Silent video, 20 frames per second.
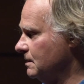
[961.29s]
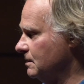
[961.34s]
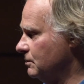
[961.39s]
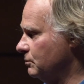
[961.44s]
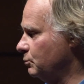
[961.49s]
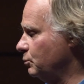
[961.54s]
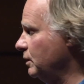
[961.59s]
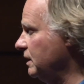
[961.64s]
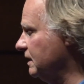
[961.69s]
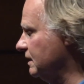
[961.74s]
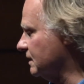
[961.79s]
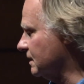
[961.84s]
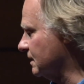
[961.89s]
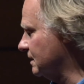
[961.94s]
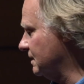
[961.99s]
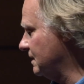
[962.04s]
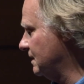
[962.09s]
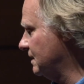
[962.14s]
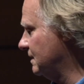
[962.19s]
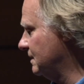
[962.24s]

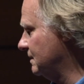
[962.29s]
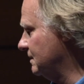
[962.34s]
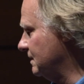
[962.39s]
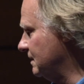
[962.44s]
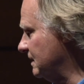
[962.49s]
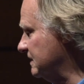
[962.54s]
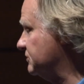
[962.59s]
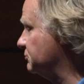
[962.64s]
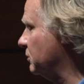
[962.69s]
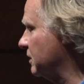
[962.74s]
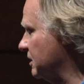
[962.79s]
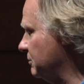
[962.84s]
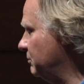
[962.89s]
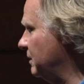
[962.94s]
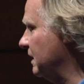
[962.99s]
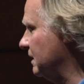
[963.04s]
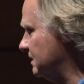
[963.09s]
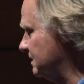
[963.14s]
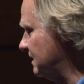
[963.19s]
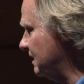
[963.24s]
Ring is what a
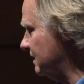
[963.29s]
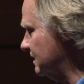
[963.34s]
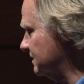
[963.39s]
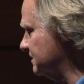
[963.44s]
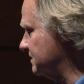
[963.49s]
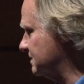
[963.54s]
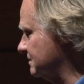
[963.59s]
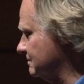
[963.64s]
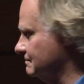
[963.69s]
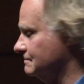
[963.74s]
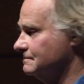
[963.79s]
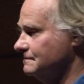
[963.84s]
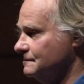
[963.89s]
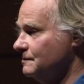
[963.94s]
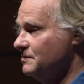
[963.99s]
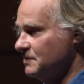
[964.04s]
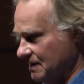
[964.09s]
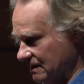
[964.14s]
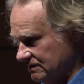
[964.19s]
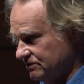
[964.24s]
bell does.
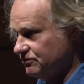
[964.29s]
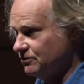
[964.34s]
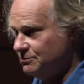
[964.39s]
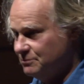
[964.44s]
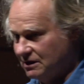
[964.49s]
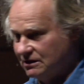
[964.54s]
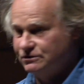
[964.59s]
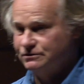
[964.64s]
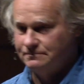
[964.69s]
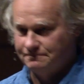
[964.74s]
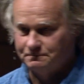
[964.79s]
Thanks very much.